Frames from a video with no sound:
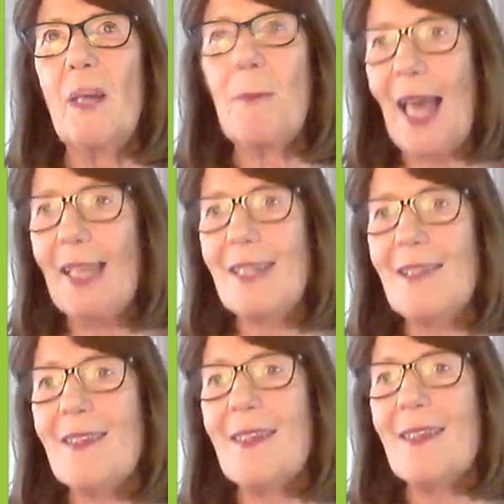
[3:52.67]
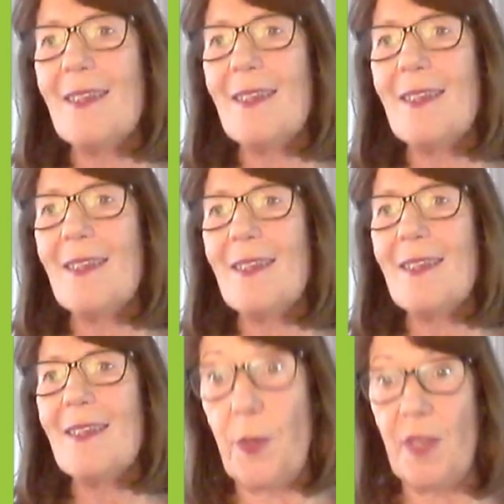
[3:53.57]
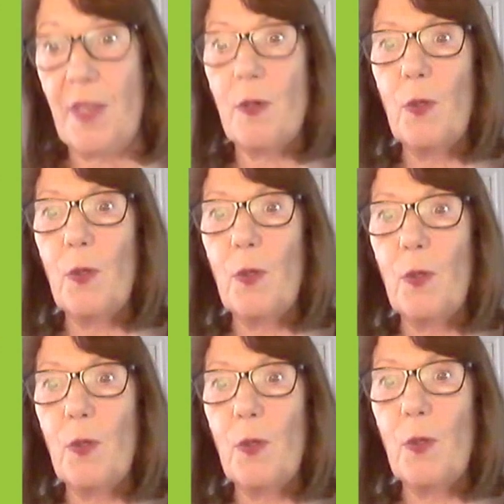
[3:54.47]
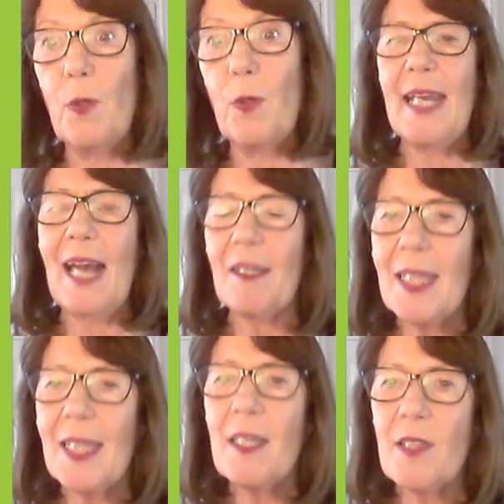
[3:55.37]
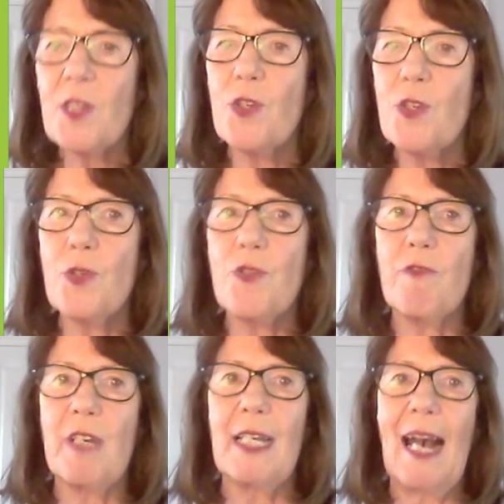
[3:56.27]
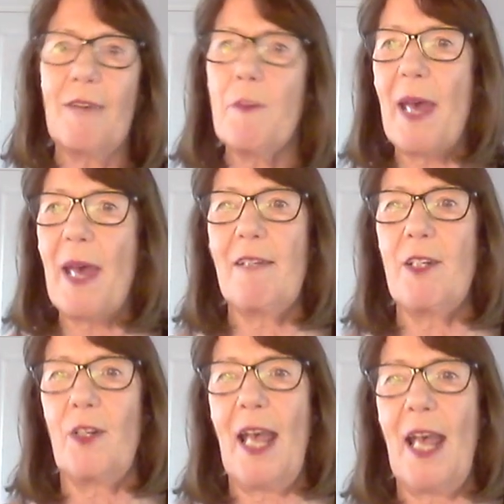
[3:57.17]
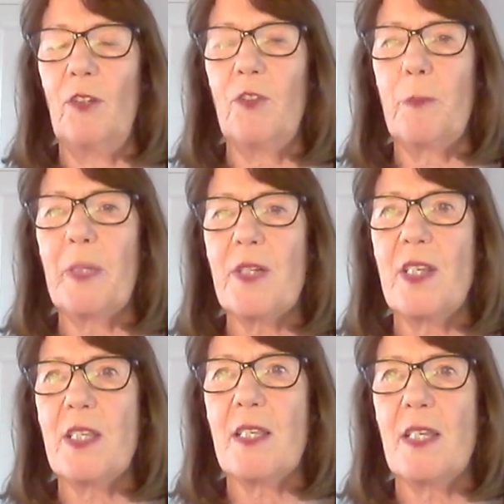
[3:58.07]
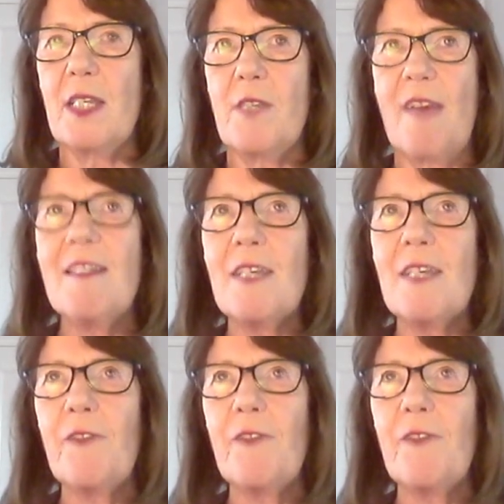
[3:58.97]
appliances are best to use in the home. And I think this does really have a bearing on health, because it's very